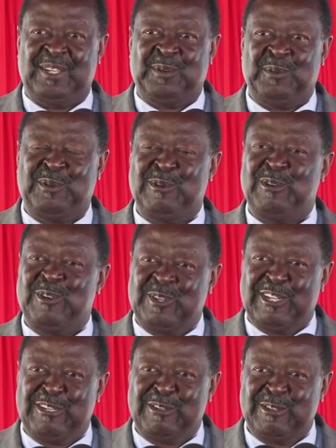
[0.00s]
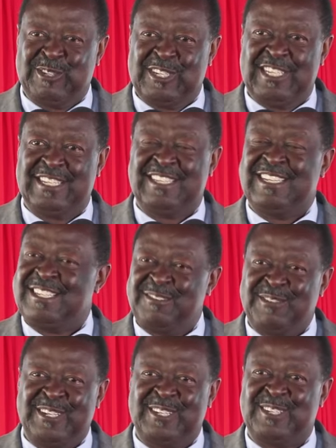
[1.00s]
We should not associate the
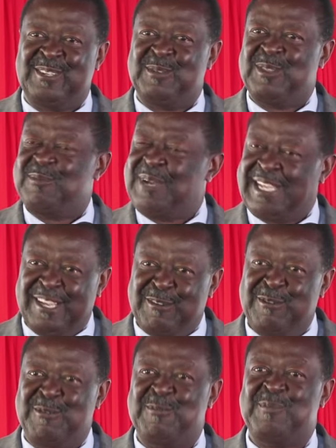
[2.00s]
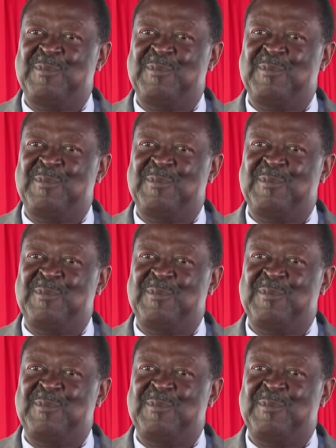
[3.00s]
TVETs with Magego.